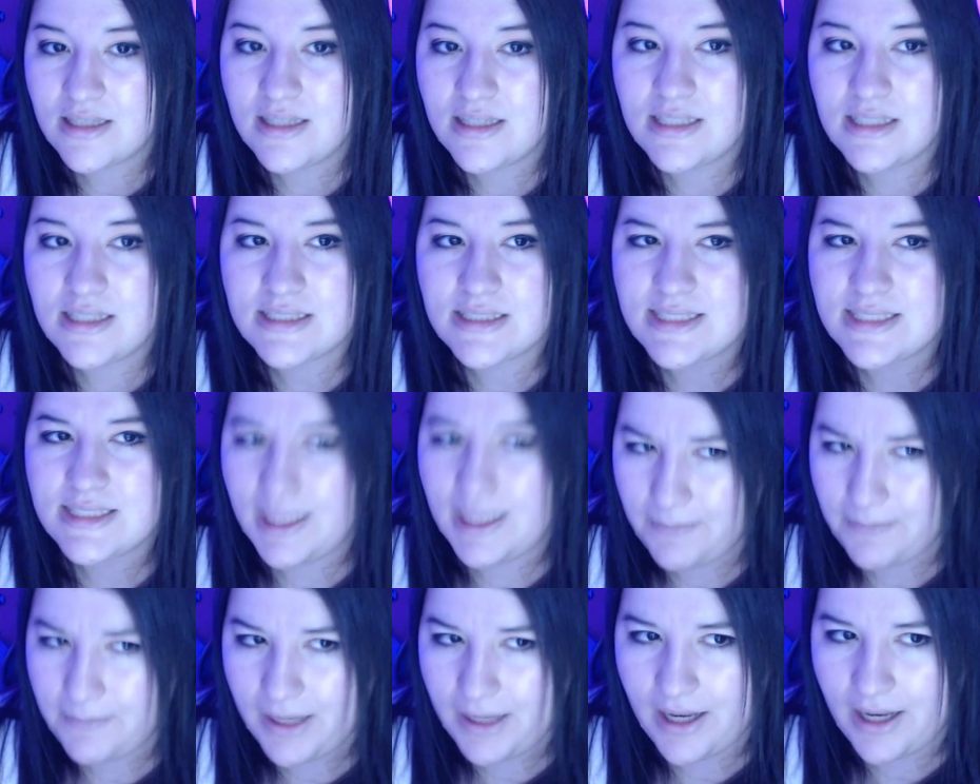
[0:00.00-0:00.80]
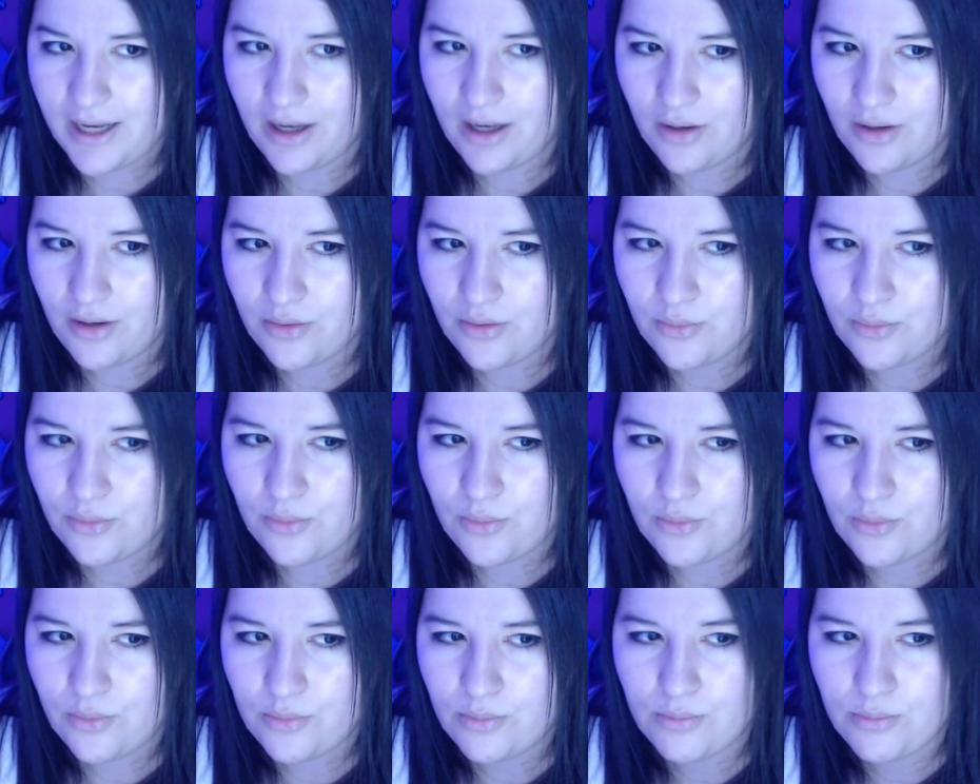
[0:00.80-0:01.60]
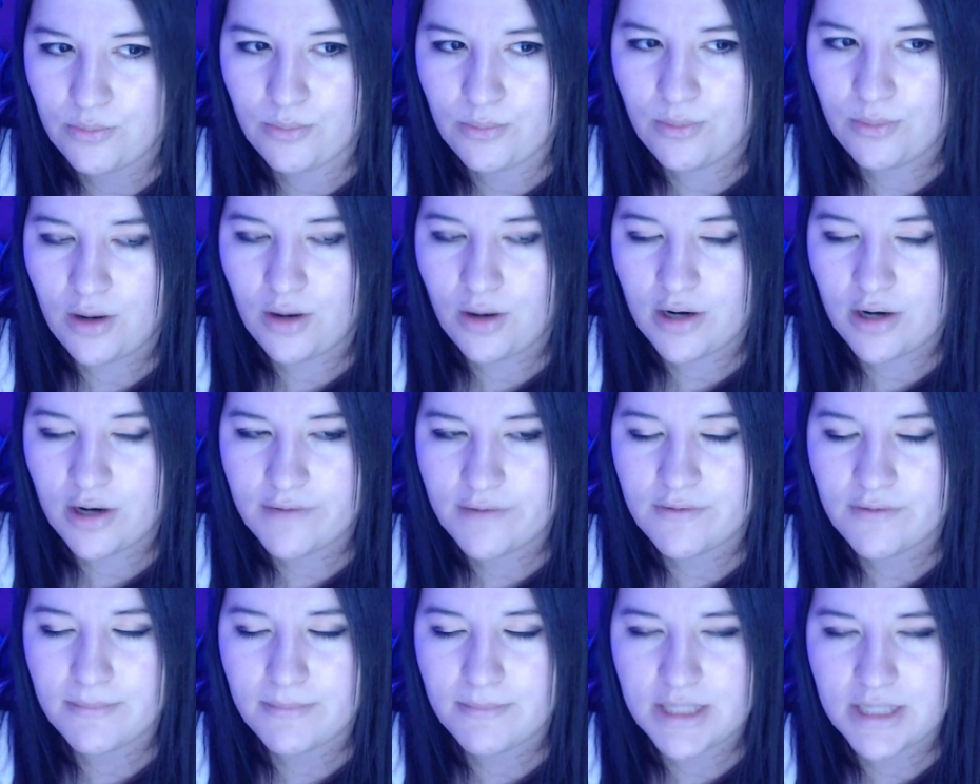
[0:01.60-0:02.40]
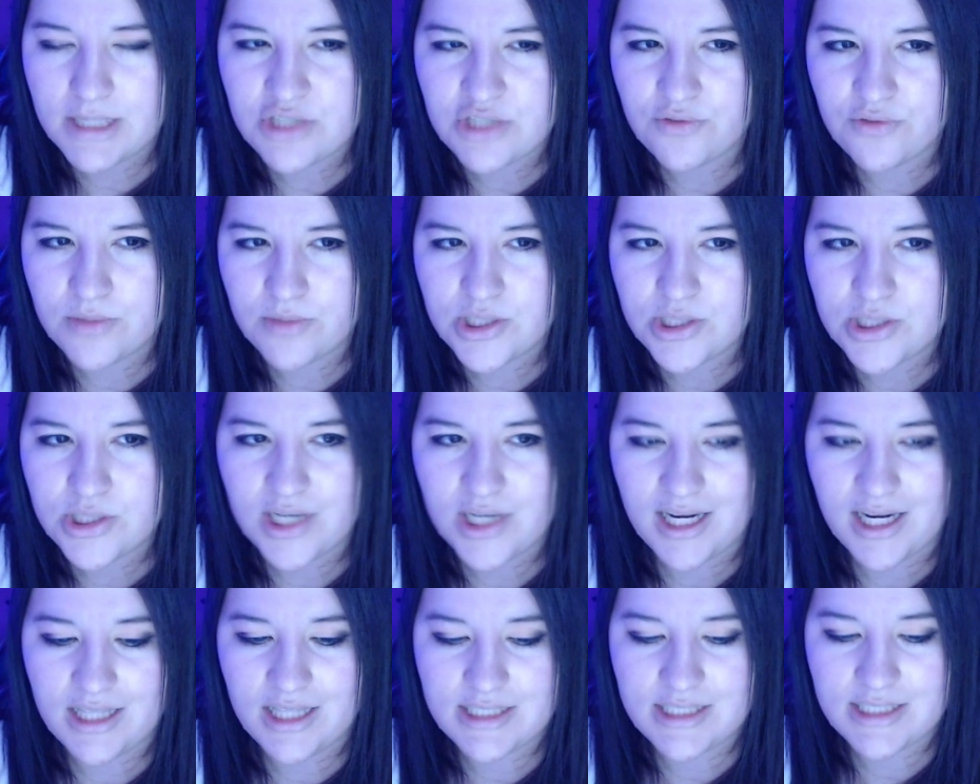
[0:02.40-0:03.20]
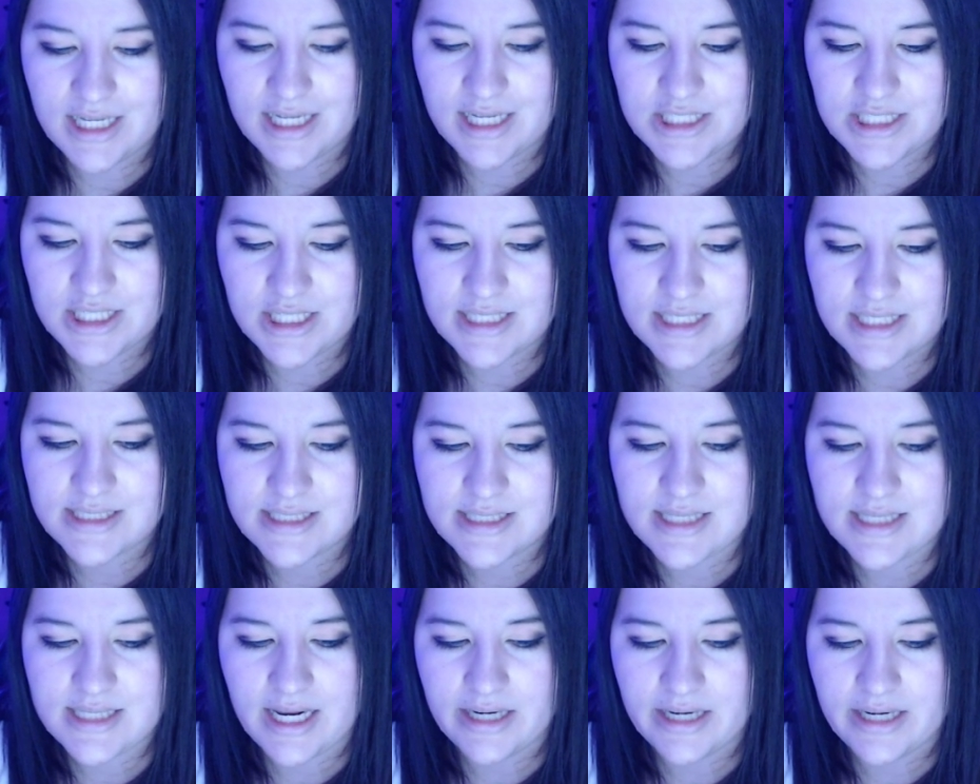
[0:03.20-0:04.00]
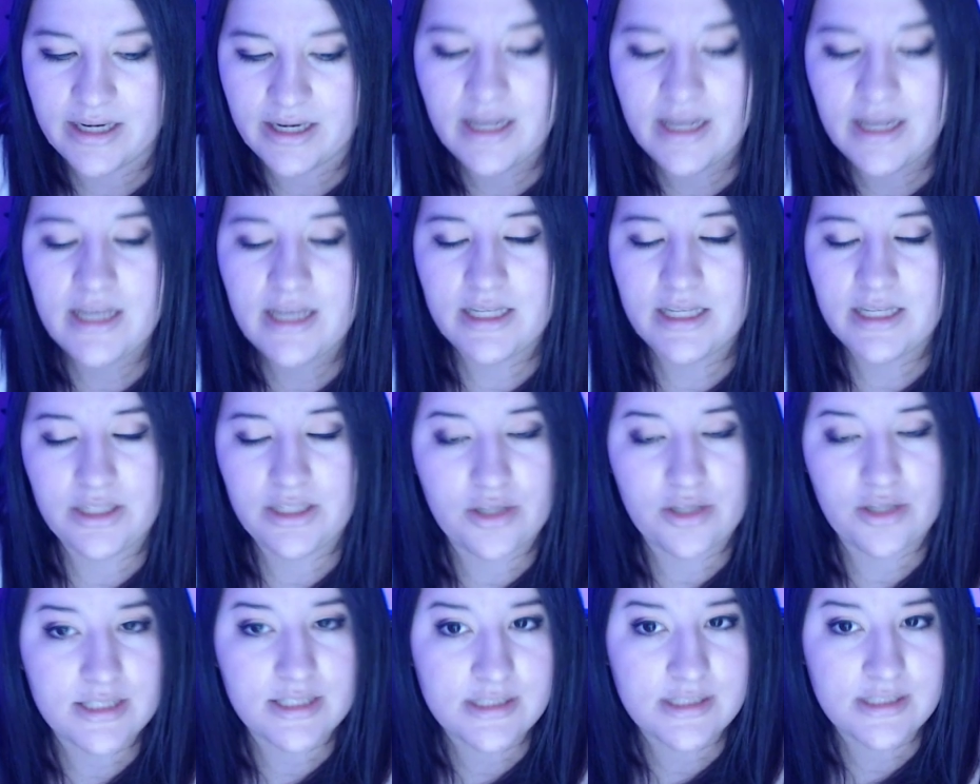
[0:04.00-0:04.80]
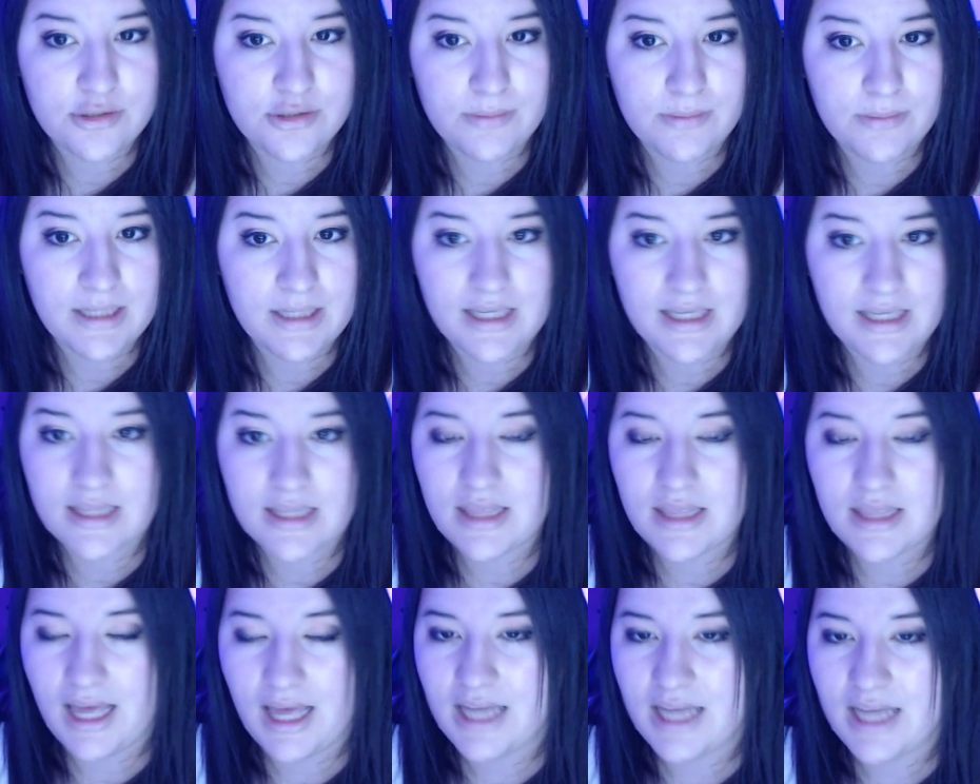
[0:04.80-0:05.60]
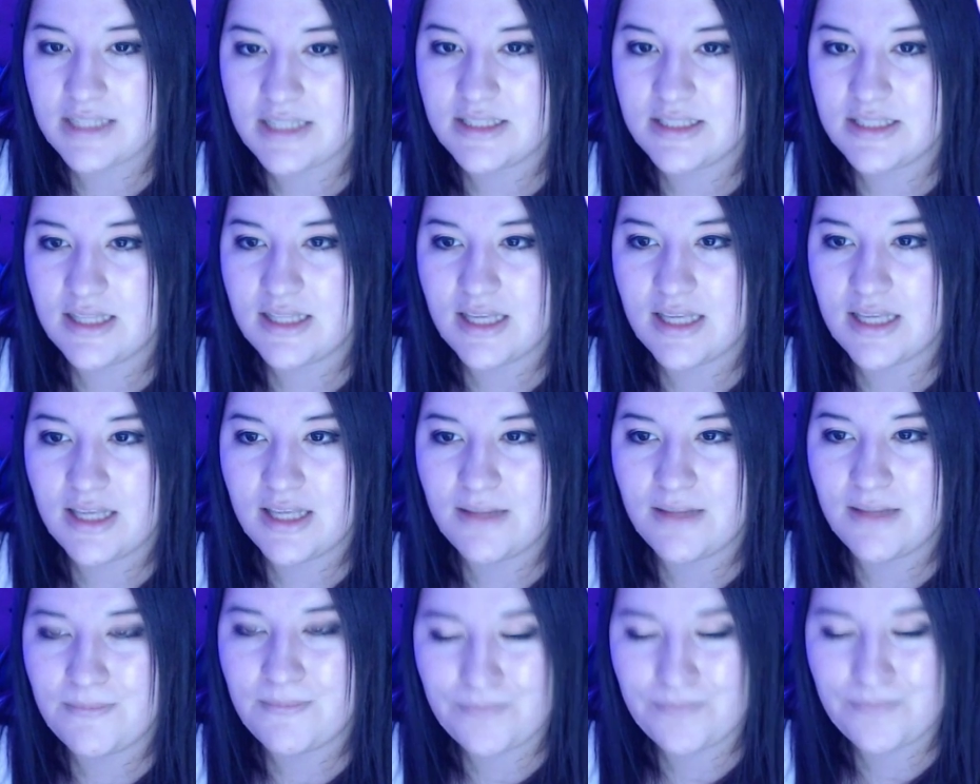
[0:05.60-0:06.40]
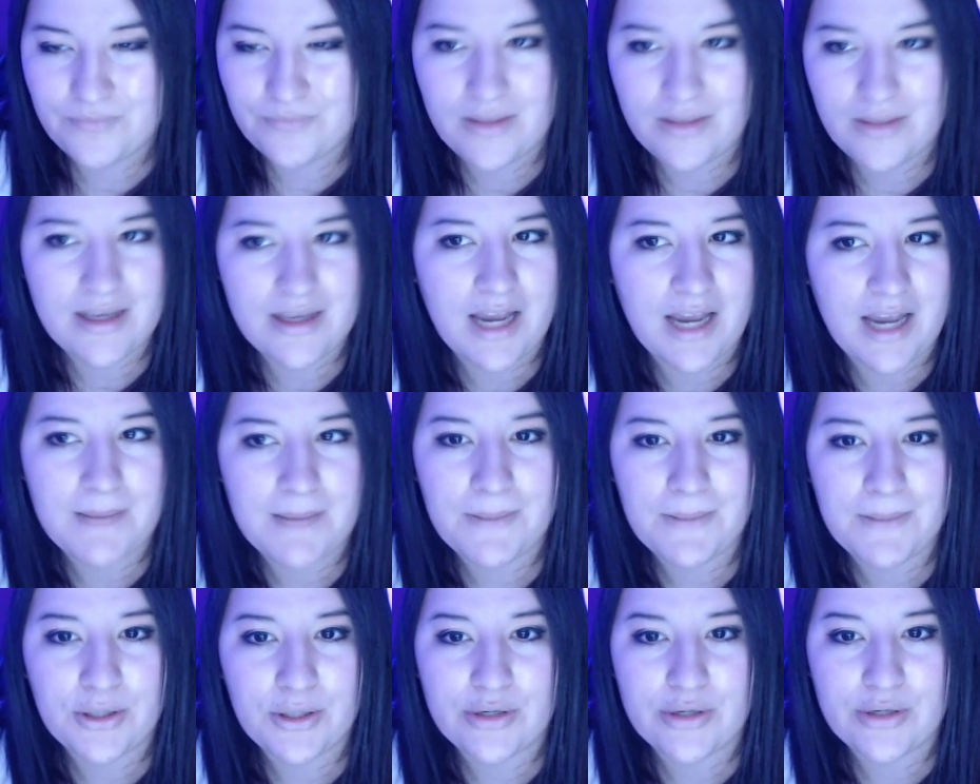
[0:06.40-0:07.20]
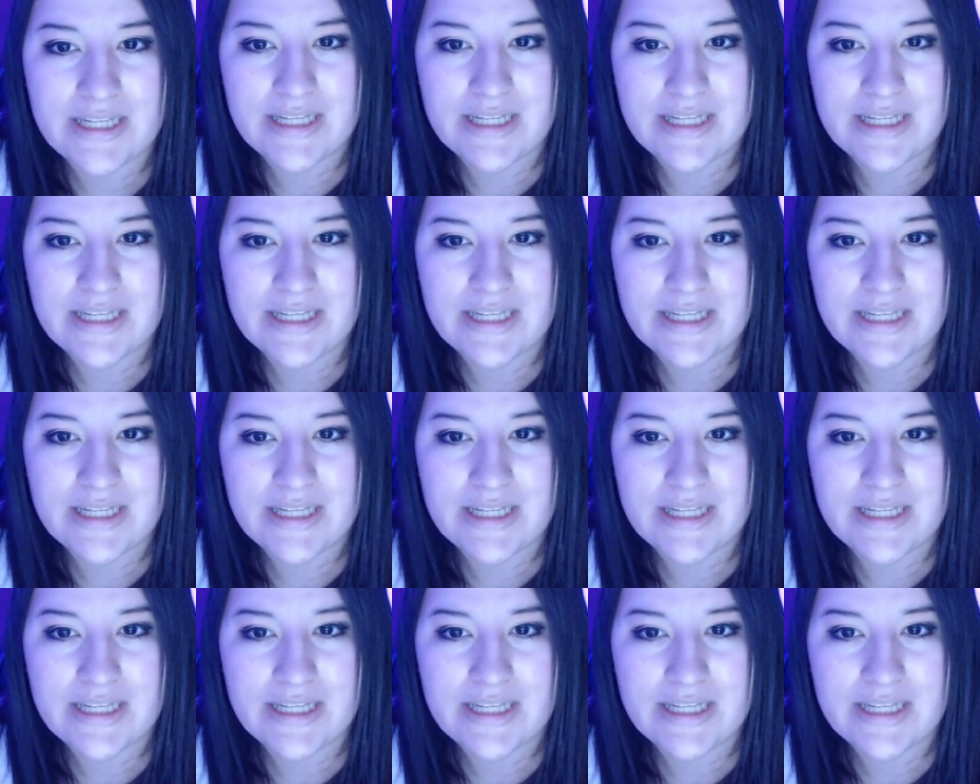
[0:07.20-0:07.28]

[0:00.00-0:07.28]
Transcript: somehow our information for the Dragalia Digest and, you know, assuming that High Mercury is